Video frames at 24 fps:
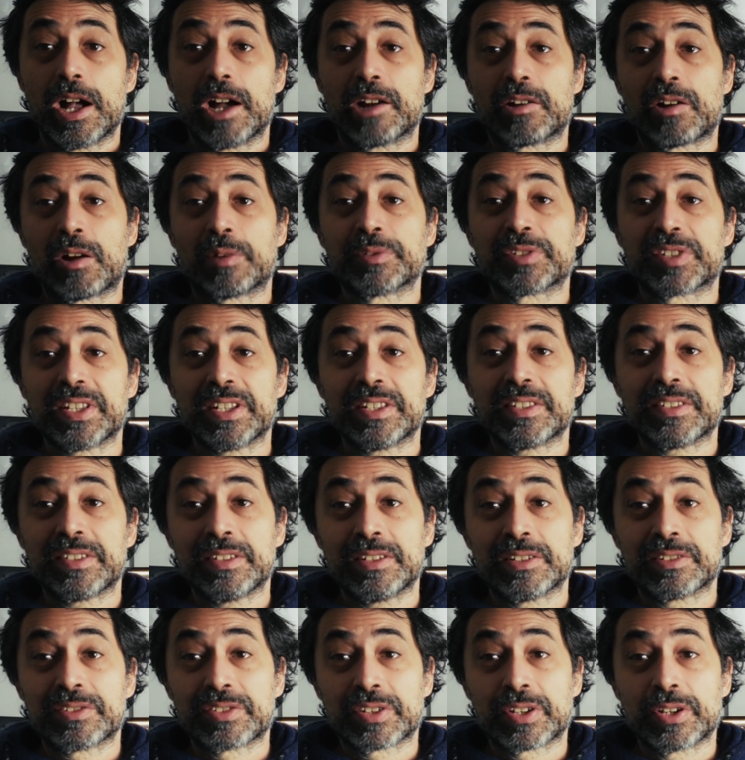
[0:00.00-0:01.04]
Around 6
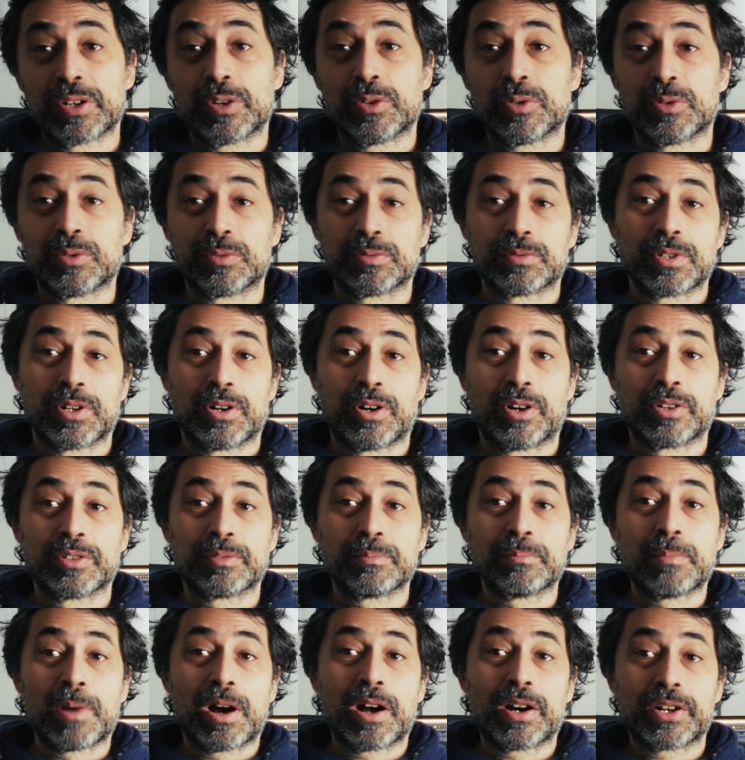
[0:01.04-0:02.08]
years ago,
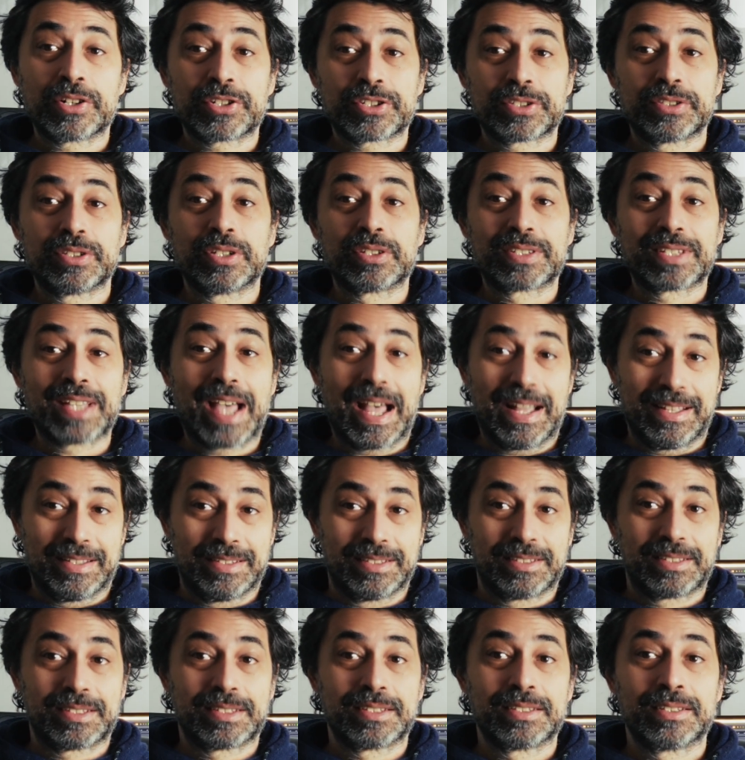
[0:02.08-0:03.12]
on March the
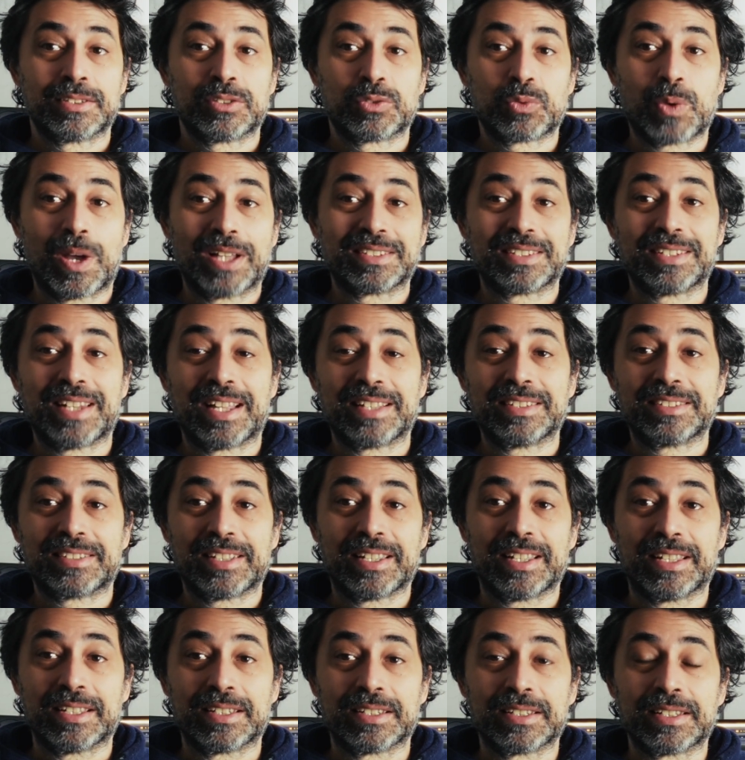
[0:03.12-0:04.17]
10th,
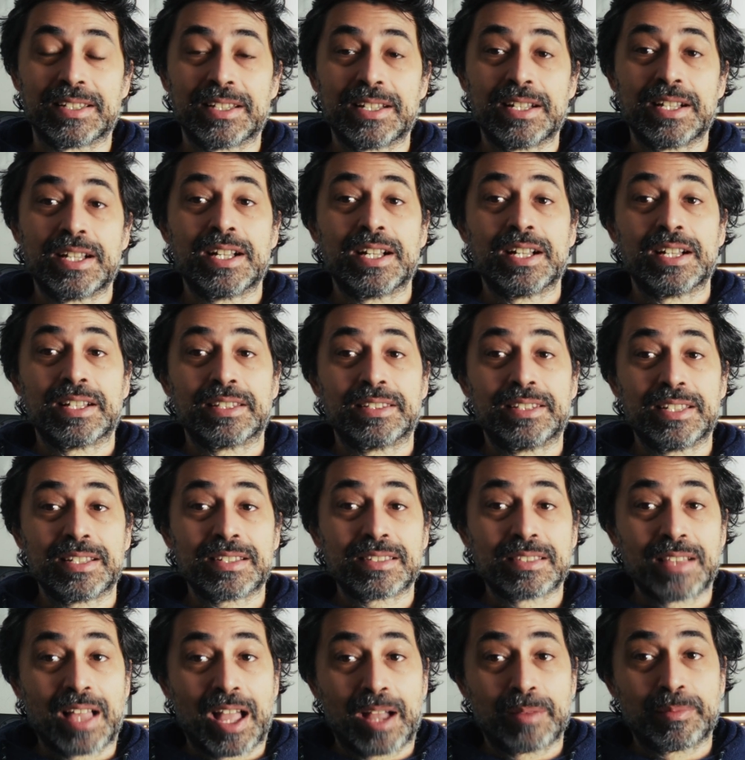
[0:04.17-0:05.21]
2019,
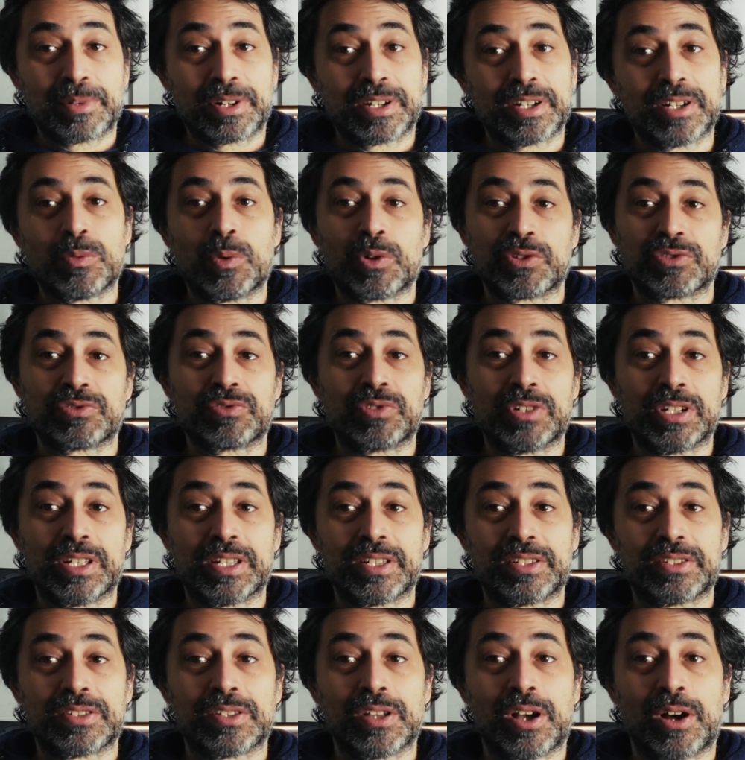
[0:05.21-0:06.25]
this library was
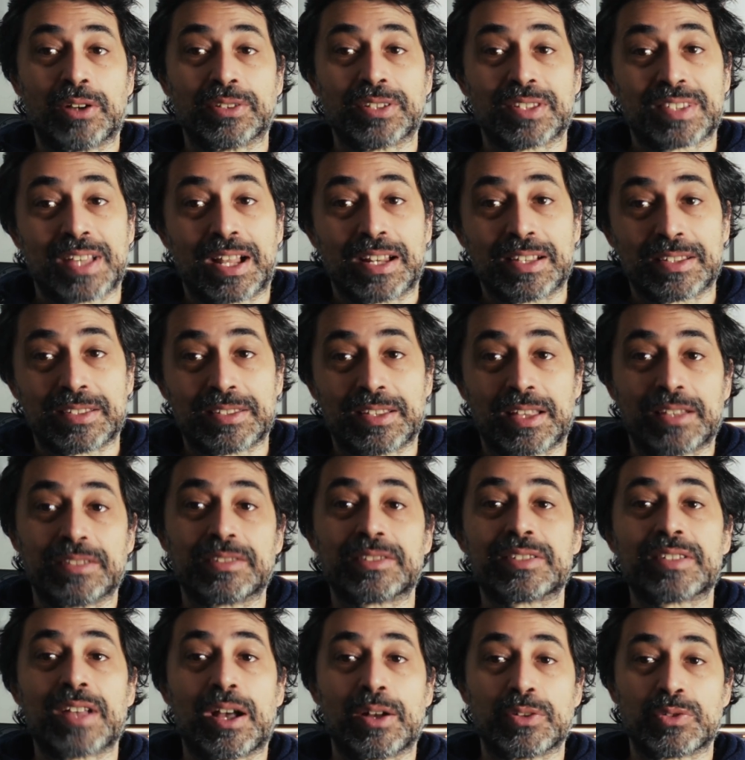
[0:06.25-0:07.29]
released on the Silence and Other
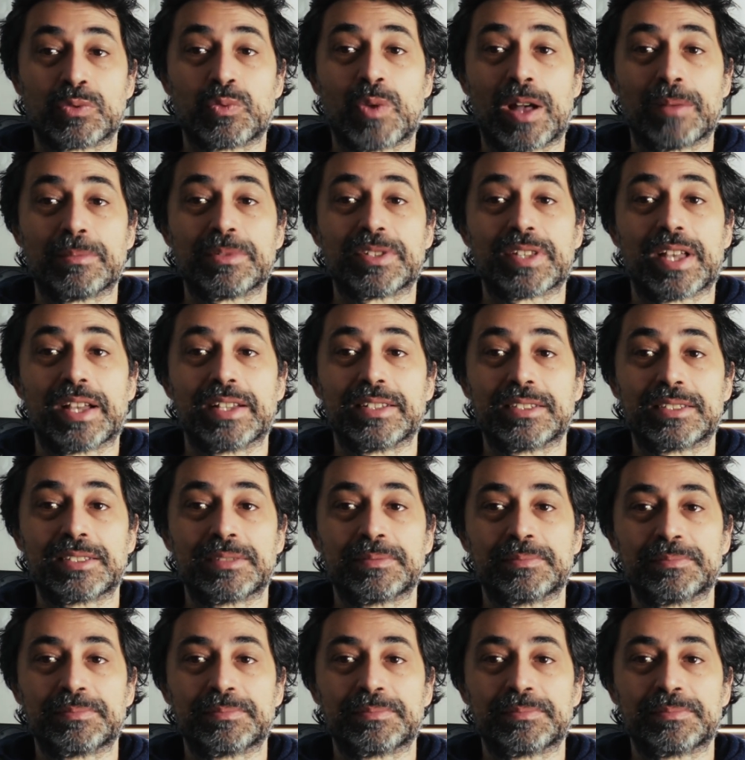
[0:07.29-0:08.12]
Sounds website.